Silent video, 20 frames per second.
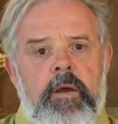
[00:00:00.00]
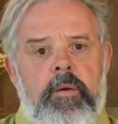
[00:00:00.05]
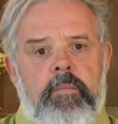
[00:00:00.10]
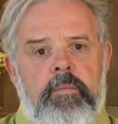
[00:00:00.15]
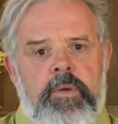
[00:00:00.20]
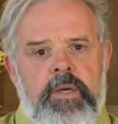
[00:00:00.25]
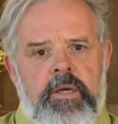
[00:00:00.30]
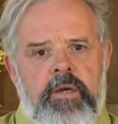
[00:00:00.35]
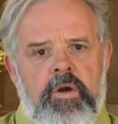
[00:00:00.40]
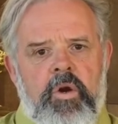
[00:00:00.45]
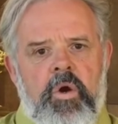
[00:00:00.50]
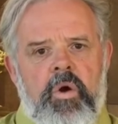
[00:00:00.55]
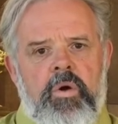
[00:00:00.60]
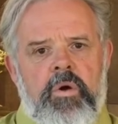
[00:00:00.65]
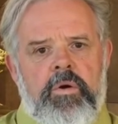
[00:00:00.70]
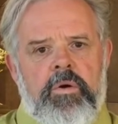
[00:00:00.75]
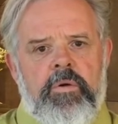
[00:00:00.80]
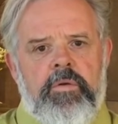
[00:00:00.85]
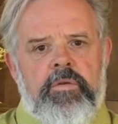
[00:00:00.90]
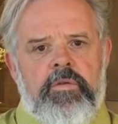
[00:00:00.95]

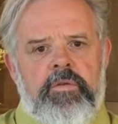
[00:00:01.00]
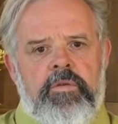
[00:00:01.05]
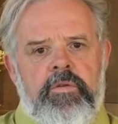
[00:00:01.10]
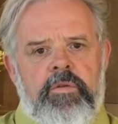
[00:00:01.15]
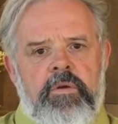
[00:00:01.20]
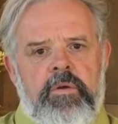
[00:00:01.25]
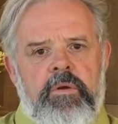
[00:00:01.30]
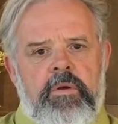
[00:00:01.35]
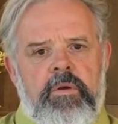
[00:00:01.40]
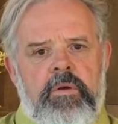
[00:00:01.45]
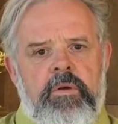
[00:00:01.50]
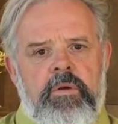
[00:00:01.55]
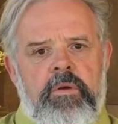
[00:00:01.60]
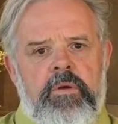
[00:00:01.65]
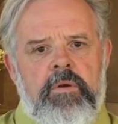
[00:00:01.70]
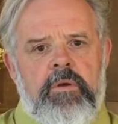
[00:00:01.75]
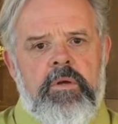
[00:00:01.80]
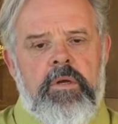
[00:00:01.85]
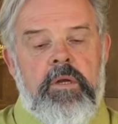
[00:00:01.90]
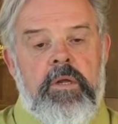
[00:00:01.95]
because
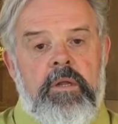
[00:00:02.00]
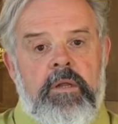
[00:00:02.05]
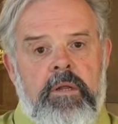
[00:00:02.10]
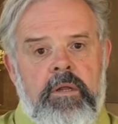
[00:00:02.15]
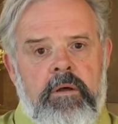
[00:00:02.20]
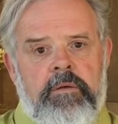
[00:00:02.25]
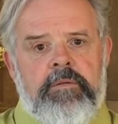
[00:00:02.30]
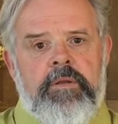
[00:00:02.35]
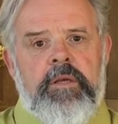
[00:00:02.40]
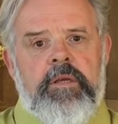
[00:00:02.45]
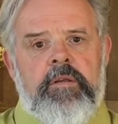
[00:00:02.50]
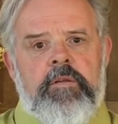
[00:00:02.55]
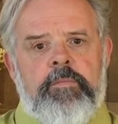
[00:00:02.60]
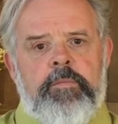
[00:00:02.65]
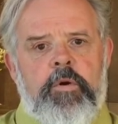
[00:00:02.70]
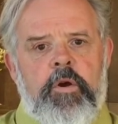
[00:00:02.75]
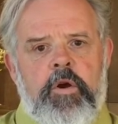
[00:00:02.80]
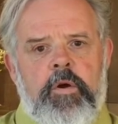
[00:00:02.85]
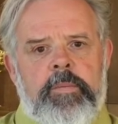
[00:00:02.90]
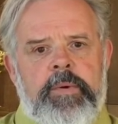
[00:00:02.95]
nothing is
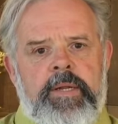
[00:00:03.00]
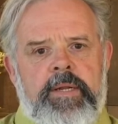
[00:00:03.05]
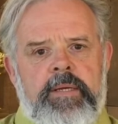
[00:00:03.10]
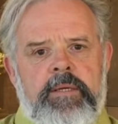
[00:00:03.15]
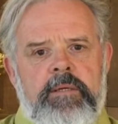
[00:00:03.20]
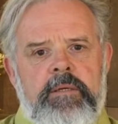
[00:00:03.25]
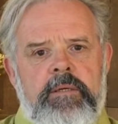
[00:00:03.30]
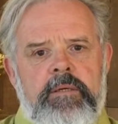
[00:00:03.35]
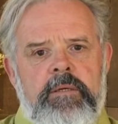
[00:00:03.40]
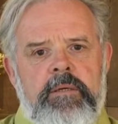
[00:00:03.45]
permanent.